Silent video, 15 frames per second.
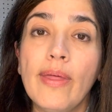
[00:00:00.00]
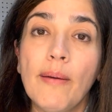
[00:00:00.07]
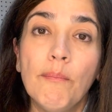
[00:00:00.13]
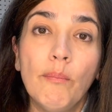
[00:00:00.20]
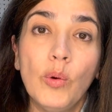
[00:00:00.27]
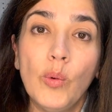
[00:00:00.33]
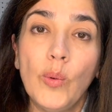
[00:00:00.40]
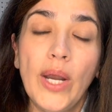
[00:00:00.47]

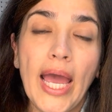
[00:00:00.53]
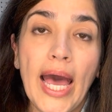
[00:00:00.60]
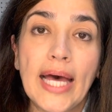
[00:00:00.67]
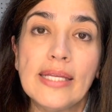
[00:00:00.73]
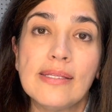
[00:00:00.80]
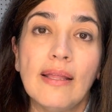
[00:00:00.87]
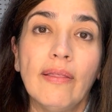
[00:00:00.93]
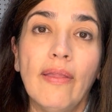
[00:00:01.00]
Mood
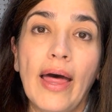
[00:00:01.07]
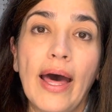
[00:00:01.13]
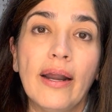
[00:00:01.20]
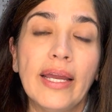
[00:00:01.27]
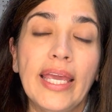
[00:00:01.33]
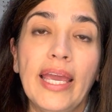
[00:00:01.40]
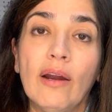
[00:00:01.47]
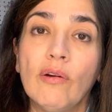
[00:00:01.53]
has a lot
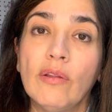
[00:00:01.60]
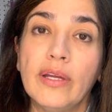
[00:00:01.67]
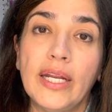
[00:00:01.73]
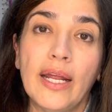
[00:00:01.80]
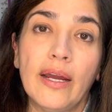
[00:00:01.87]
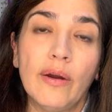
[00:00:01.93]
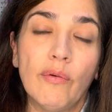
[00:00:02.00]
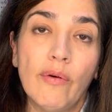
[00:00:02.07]
of Carolina
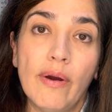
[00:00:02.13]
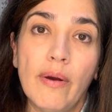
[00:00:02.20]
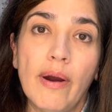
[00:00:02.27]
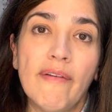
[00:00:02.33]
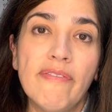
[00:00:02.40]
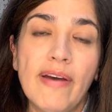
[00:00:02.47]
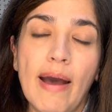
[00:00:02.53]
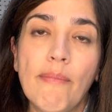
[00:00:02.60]
Herrera
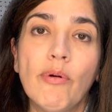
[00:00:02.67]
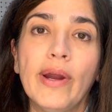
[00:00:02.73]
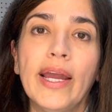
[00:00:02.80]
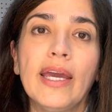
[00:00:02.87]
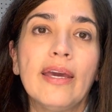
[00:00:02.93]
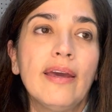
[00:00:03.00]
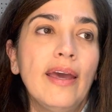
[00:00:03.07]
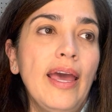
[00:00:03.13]

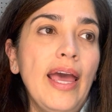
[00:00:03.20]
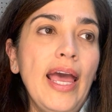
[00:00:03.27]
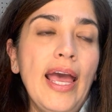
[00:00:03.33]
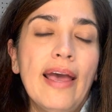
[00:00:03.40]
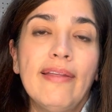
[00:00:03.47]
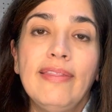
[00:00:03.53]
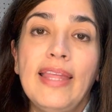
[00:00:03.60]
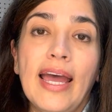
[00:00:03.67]
fabric
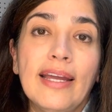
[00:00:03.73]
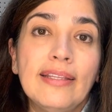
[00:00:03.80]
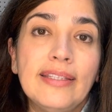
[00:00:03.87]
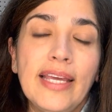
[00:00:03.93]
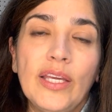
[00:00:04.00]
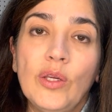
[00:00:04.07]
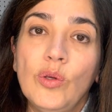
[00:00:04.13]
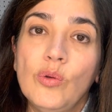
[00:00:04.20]
that they
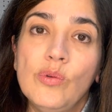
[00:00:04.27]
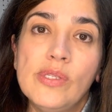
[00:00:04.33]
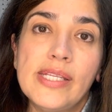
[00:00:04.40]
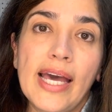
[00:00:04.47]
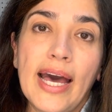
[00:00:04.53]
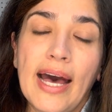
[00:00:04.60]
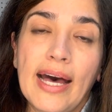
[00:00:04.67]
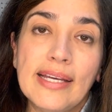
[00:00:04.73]
use
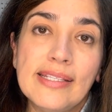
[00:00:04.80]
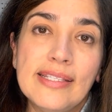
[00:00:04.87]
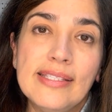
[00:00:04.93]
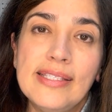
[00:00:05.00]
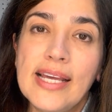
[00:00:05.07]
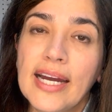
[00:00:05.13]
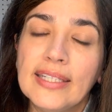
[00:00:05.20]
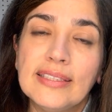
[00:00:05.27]
as
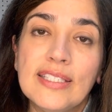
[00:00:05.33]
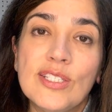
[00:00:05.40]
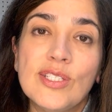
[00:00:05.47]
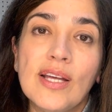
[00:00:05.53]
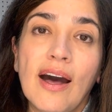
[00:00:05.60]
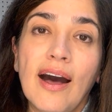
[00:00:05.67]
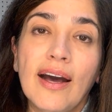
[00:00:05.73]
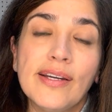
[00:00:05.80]
dead
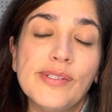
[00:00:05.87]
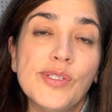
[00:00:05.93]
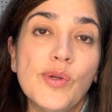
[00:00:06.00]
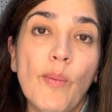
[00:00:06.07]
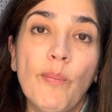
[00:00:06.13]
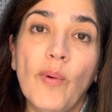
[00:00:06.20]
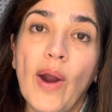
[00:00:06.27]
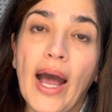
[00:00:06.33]
stock. So
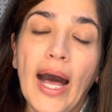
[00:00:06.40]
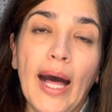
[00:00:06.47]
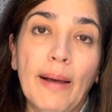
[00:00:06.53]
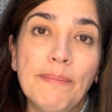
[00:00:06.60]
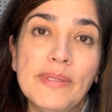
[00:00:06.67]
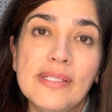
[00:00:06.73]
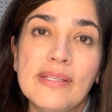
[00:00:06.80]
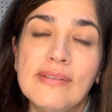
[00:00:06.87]

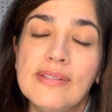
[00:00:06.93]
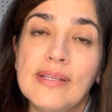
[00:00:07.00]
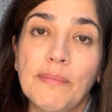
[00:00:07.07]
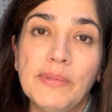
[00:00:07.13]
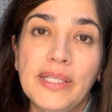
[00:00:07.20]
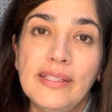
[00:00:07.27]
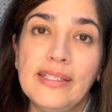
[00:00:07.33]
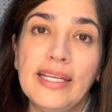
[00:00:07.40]
perhaps
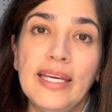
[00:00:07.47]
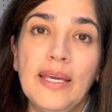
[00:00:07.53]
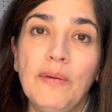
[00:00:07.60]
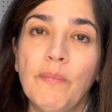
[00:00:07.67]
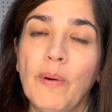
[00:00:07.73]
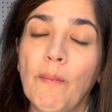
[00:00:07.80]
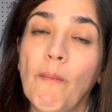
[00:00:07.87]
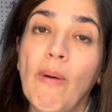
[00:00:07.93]
something to
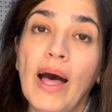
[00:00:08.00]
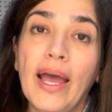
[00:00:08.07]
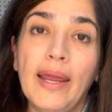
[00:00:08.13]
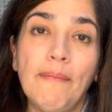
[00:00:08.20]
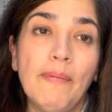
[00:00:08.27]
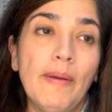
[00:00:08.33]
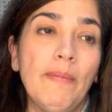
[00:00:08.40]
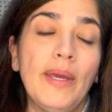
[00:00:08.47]
keep in
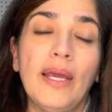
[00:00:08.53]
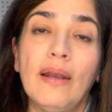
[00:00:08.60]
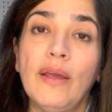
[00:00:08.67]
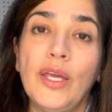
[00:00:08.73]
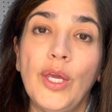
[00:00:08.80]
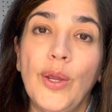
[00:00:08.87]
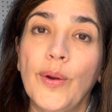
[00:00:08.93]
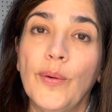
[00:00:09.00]
mind maybe in a
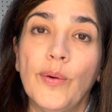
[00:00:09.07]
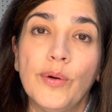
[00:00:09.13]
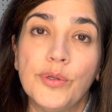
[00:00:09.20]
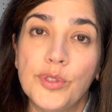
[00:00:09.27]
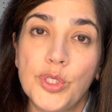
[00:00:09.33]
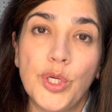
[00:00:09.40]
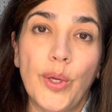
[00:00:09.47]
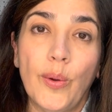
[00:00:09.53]
year or
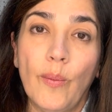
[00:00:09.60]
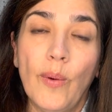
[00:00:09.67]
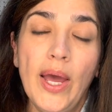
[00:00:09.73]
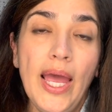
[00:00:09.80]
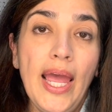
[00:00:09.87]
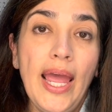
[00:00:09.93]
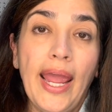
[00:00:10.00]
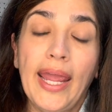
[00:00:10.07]
two,
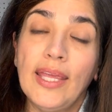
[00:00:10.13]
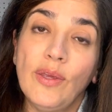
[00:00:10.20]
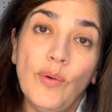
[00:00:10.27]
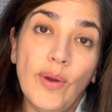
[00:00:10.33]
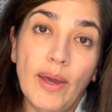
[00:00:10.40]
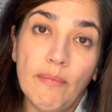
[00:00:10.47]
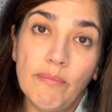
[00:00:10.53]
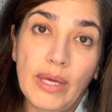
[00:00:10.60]
and you
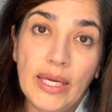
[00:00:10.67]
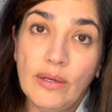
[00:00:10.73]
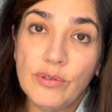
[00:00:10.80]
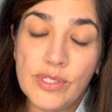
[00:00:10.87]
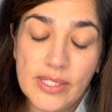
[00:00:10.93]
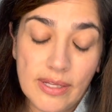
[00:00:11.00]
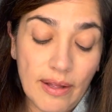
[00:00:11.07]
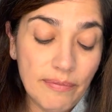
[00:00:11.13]
can make
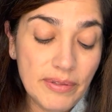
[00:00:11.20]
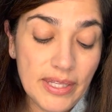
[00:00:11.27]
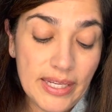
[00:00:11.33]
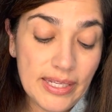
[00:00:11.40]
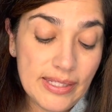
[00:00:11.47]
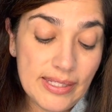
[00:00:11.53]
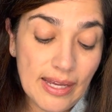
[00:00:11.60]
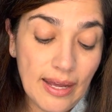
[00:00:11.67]
yourself this